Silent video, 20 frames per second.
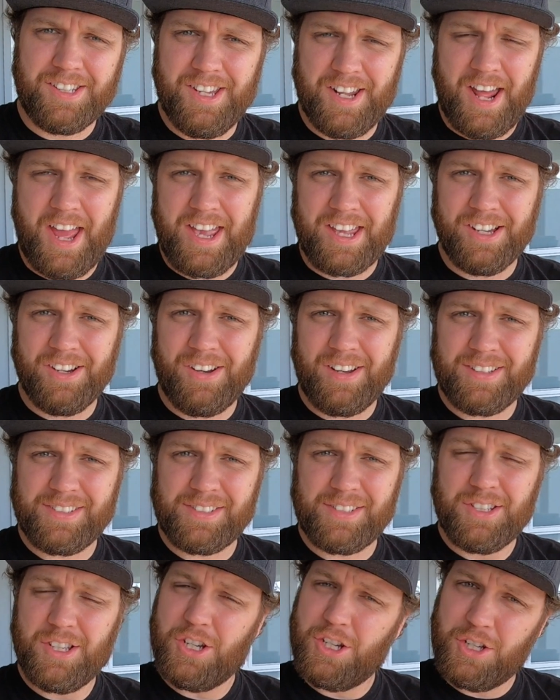G'day
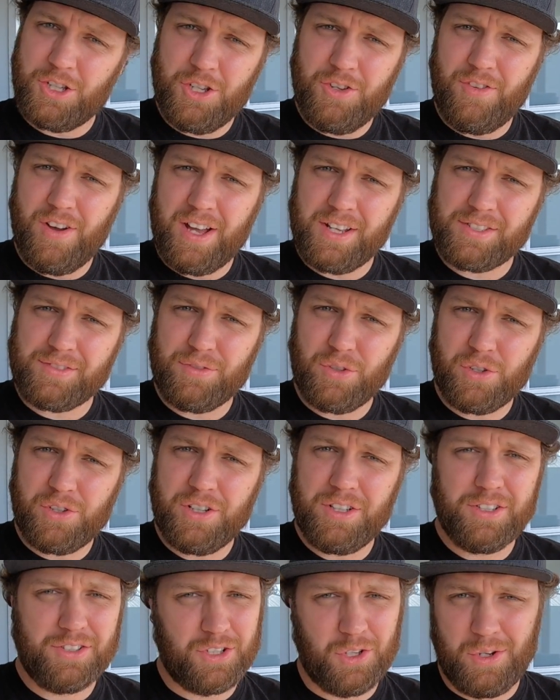guys, you've asked for
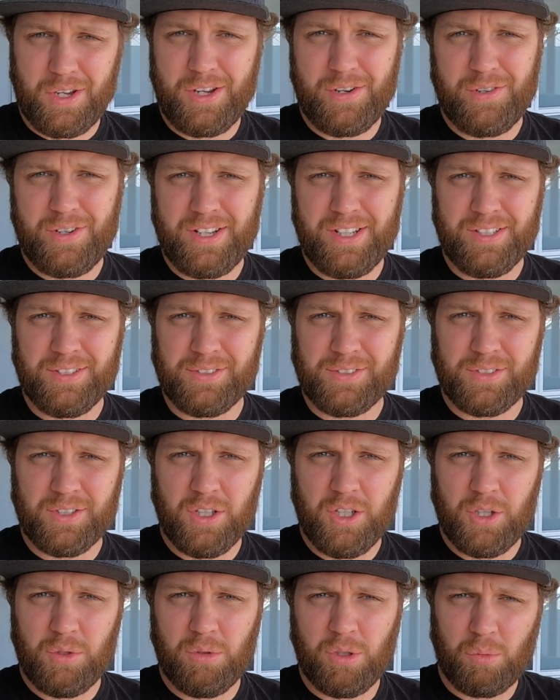it, so here it is.
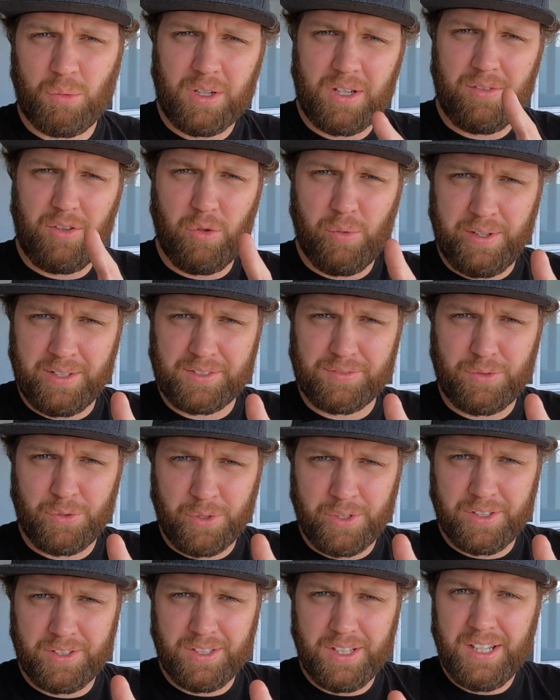Well, one of you asked
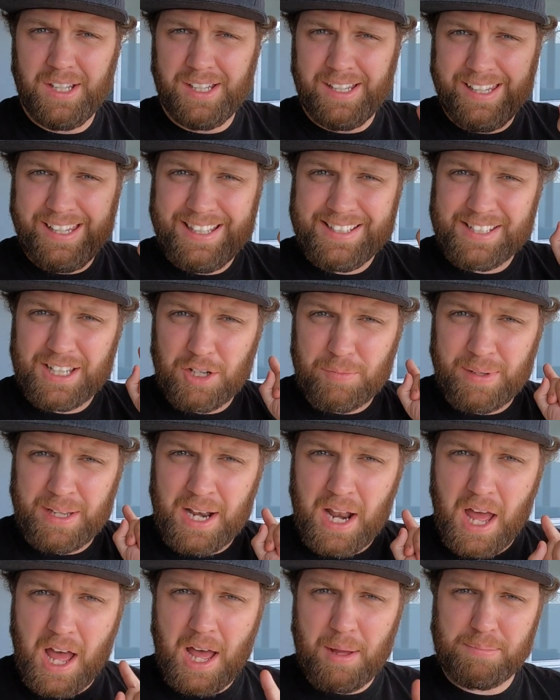for it. It's going to be
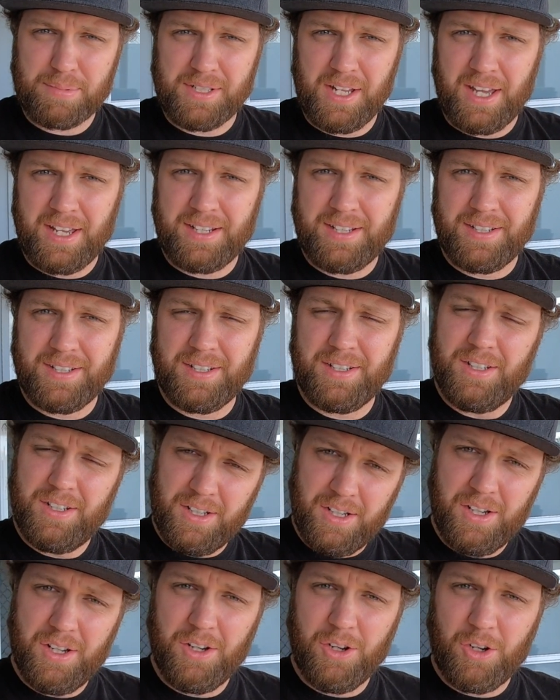an update
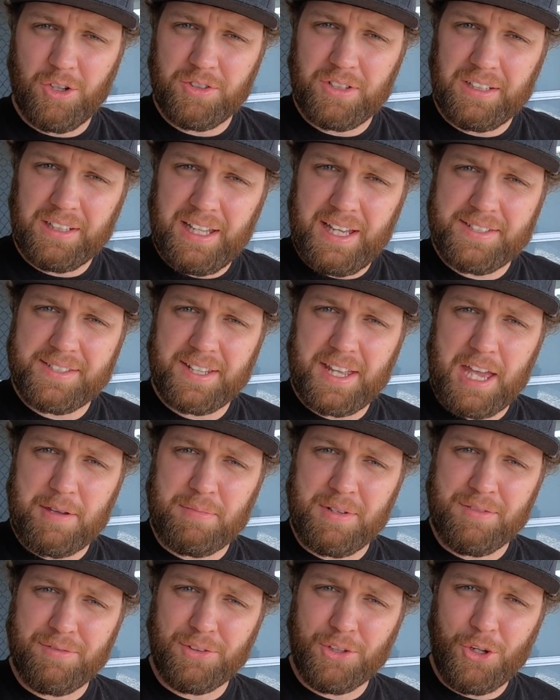on the
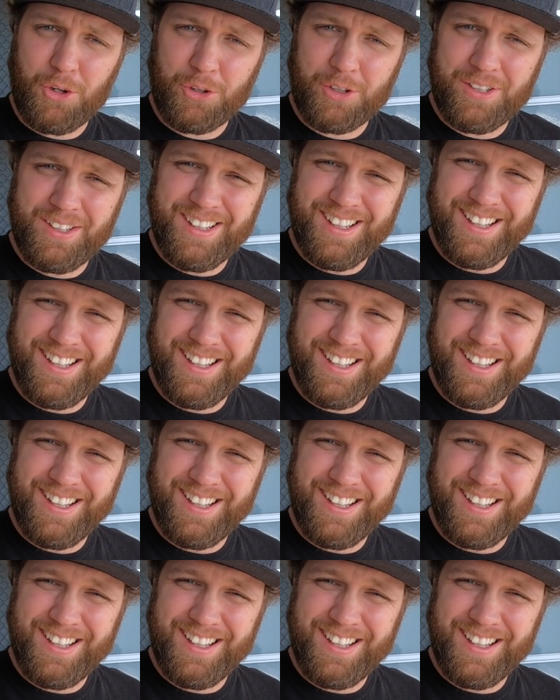landscaping vlog.